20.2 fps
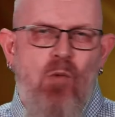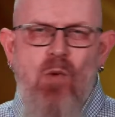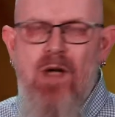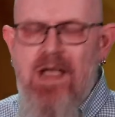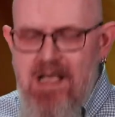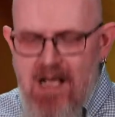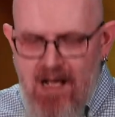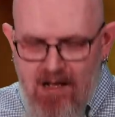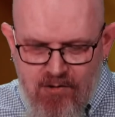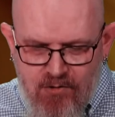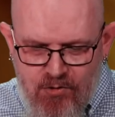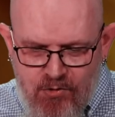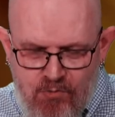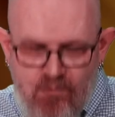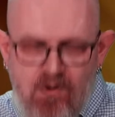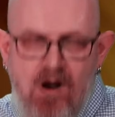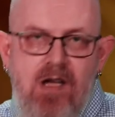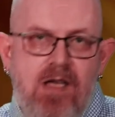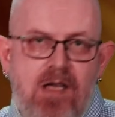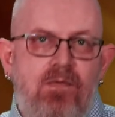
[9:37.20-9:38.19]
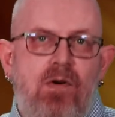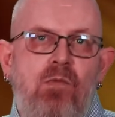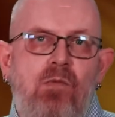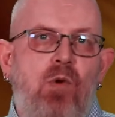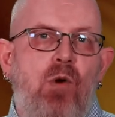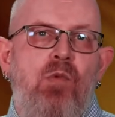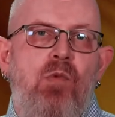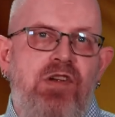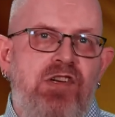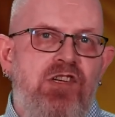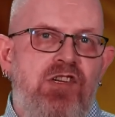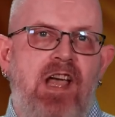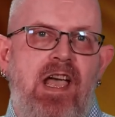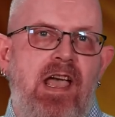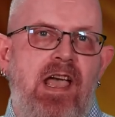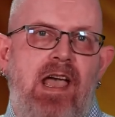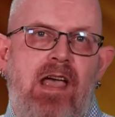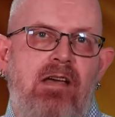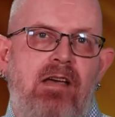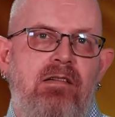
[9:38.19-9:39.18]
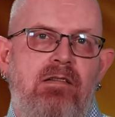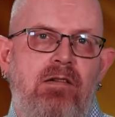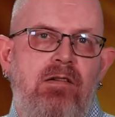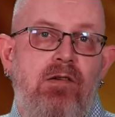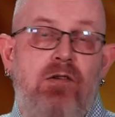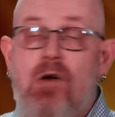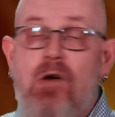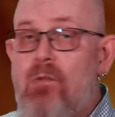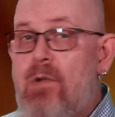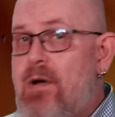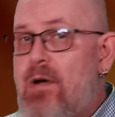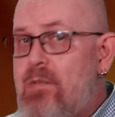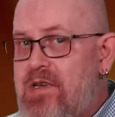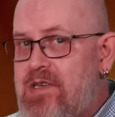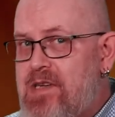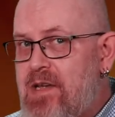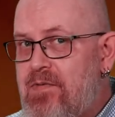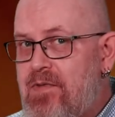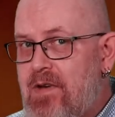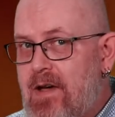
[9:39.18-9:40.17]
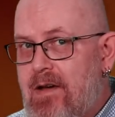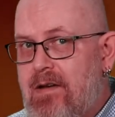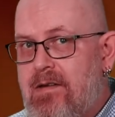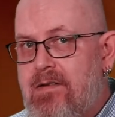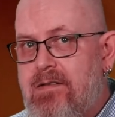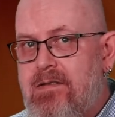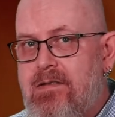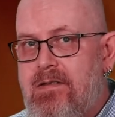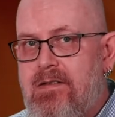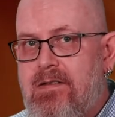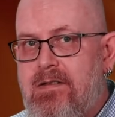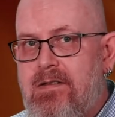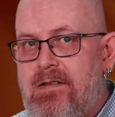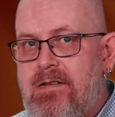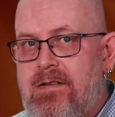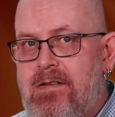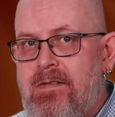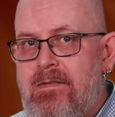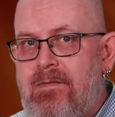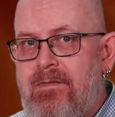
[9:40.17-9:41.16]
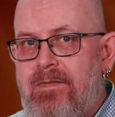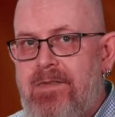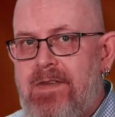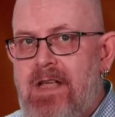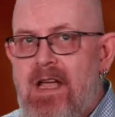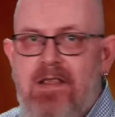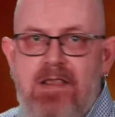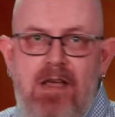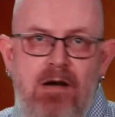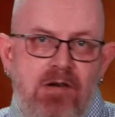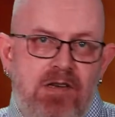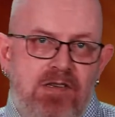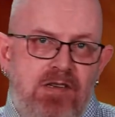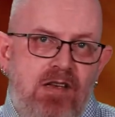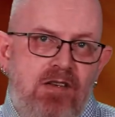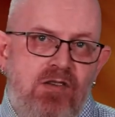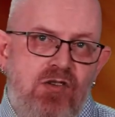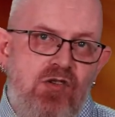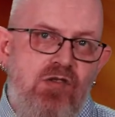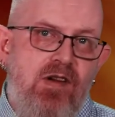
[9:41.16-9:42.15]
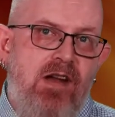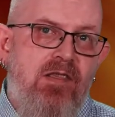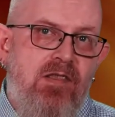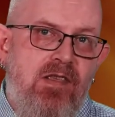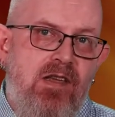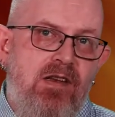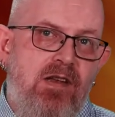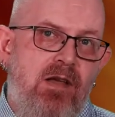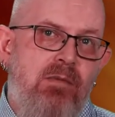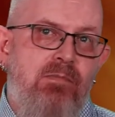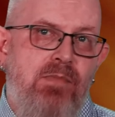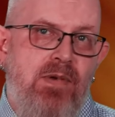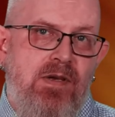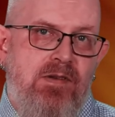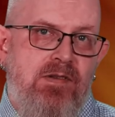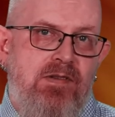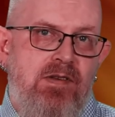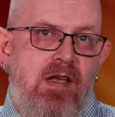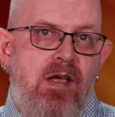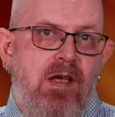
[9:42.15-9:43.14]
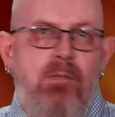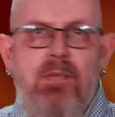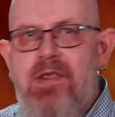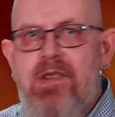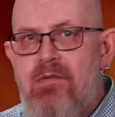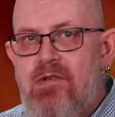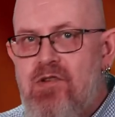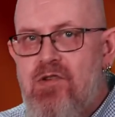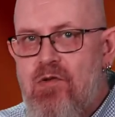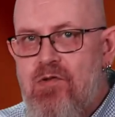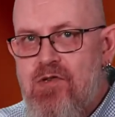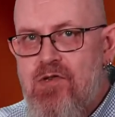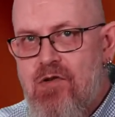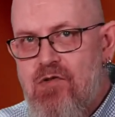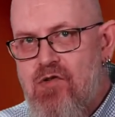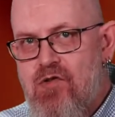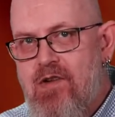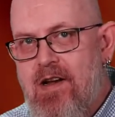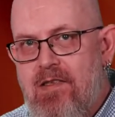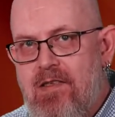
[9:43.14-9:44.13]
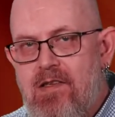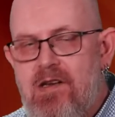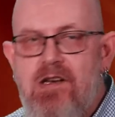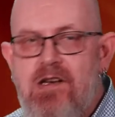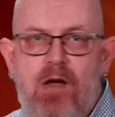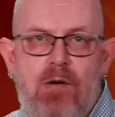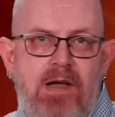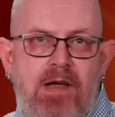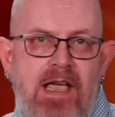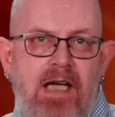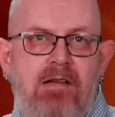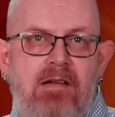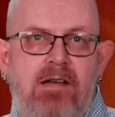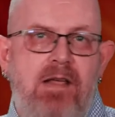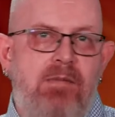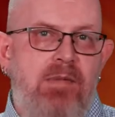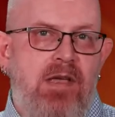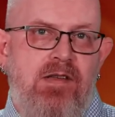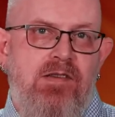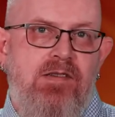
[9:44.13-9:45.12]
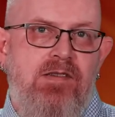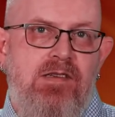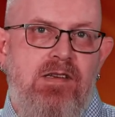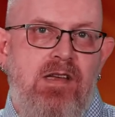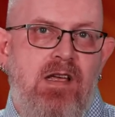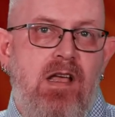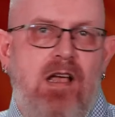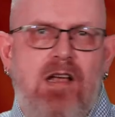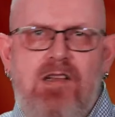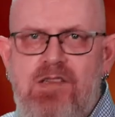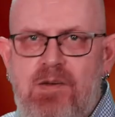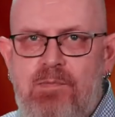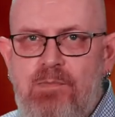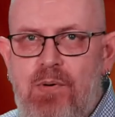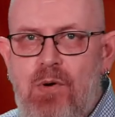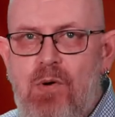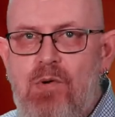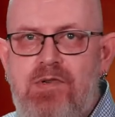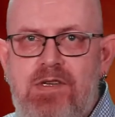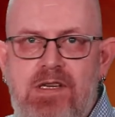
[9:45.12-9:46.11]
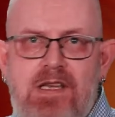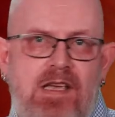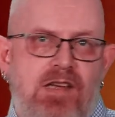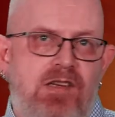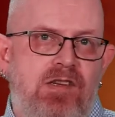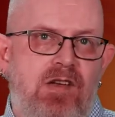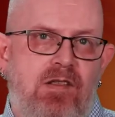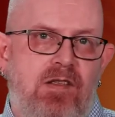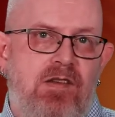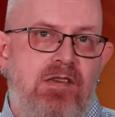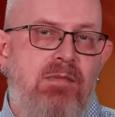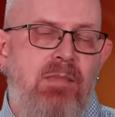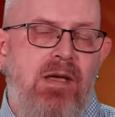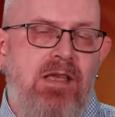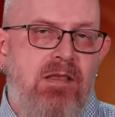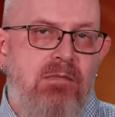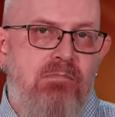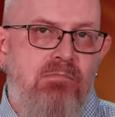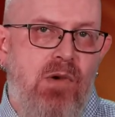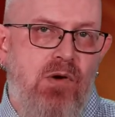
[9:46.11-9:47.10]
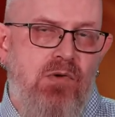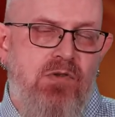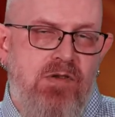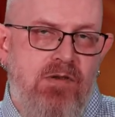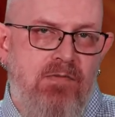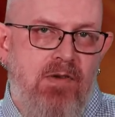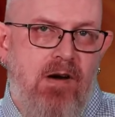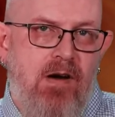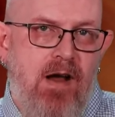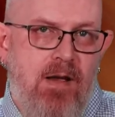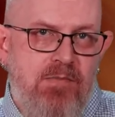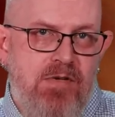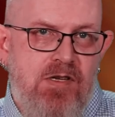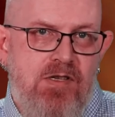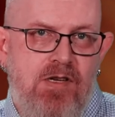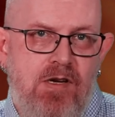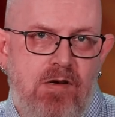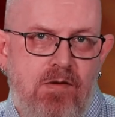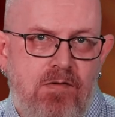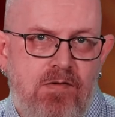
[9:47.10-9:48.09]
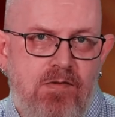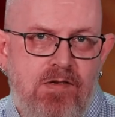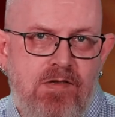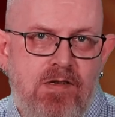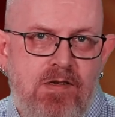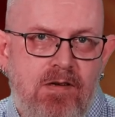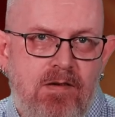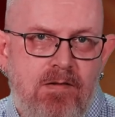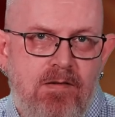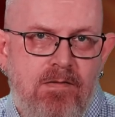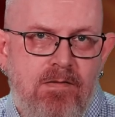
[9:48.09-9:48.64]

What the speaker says: We thrive on what we share, not where we differ. There is strength in numbers, but there is also strength in knowing our limits and supporting each other to make the most of our aptitudes.